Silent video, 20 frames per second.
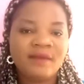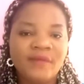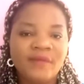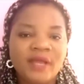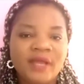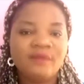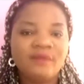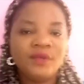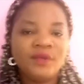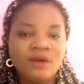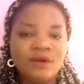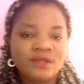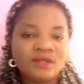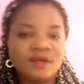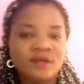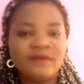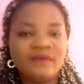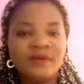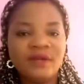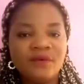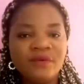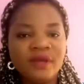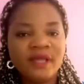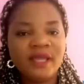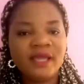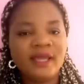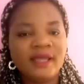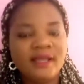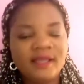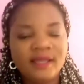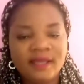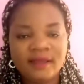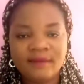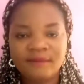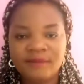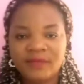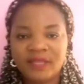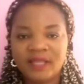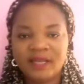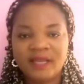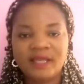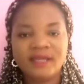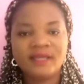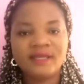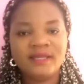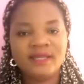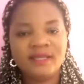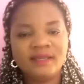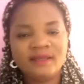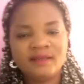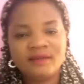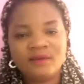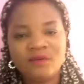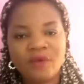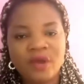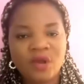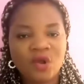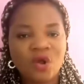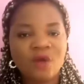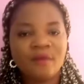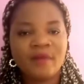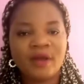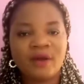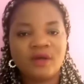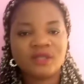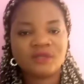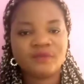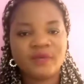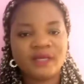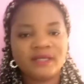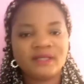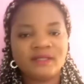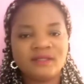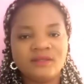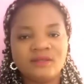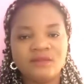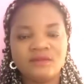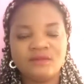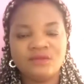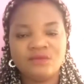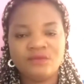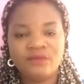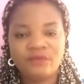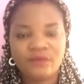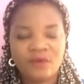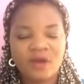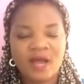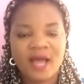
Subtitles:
but because of the way the lady welcome my husband do for